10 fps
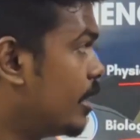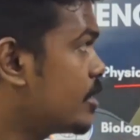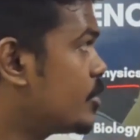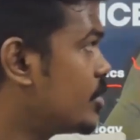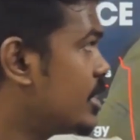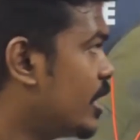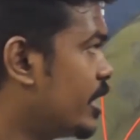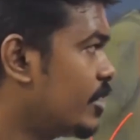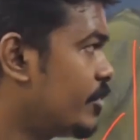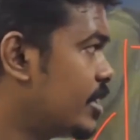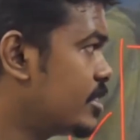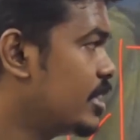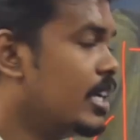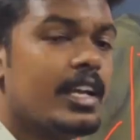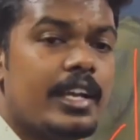And next you see current affairs.
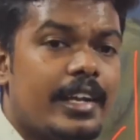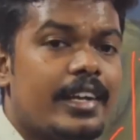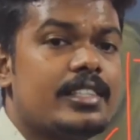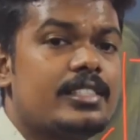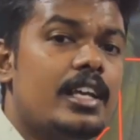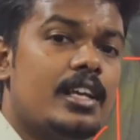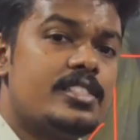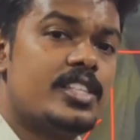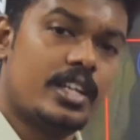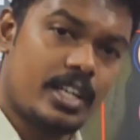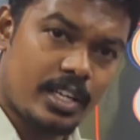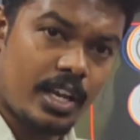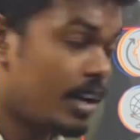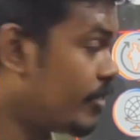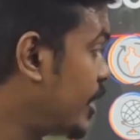It is general
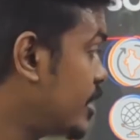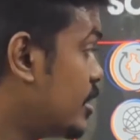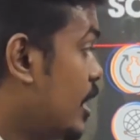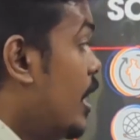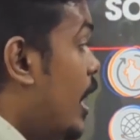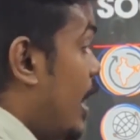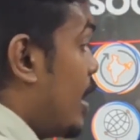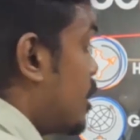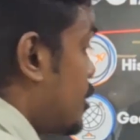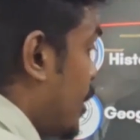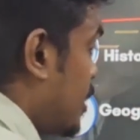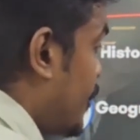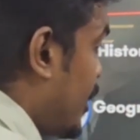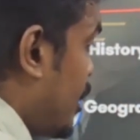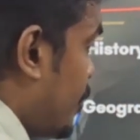current affairs and
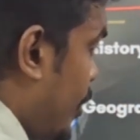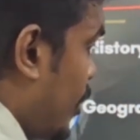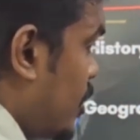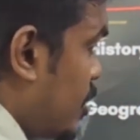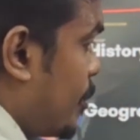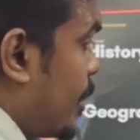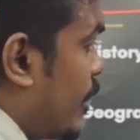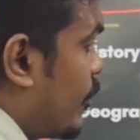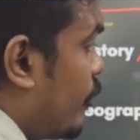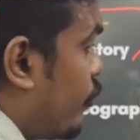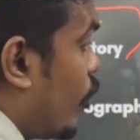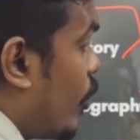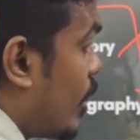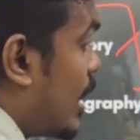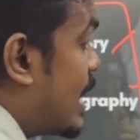specific importance will be given for